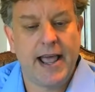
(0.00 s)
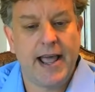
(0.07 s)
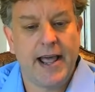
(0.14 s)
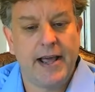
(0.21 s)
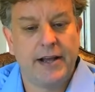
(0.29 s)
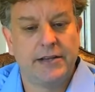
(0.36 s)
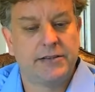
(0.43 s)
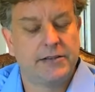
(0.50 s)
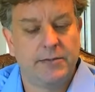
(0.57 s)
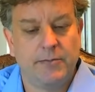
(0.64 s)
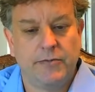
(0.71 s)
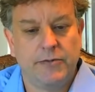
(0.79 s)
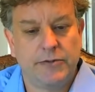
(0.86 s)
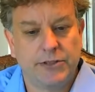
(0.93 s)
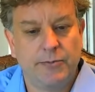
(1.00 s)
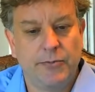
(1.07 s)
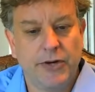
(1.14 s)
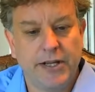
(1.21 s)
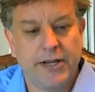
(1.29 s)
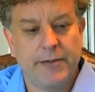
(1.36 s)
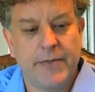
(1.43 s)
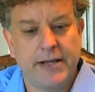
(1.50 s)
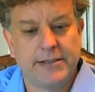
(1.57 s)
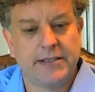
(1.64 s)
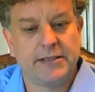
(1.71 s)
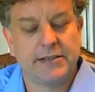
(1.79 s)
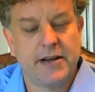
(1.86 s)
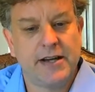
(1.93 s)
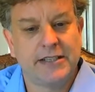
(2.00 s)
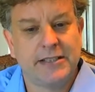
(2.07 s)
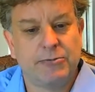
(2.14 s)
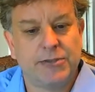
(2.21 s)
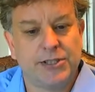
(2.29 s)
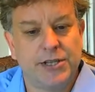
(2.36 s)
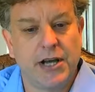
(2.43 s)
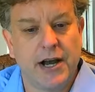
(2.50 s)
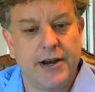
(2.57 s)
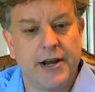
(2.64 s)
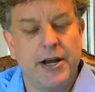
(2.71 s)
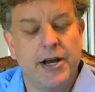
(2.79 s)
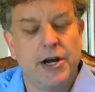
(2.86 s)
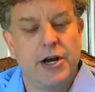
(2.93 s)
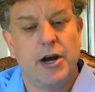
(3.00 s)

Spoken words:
and some really amazing science done